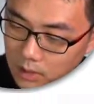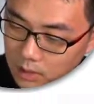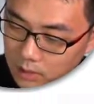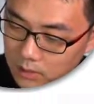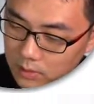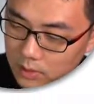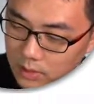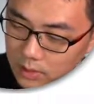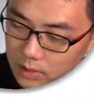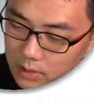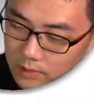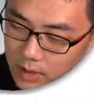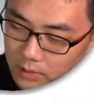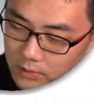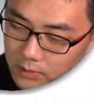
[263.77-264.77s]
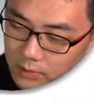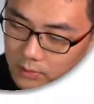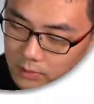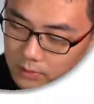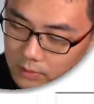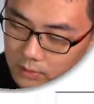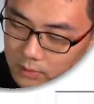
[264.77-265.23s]
So this is pi over
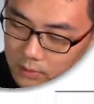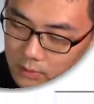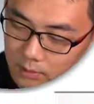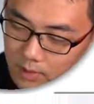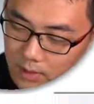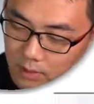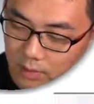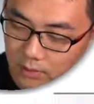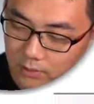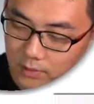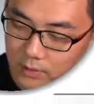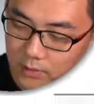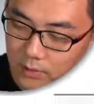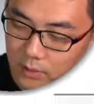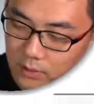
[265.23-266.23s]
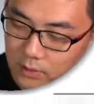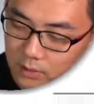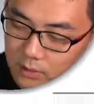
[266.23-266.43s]
2. My graph is wrong.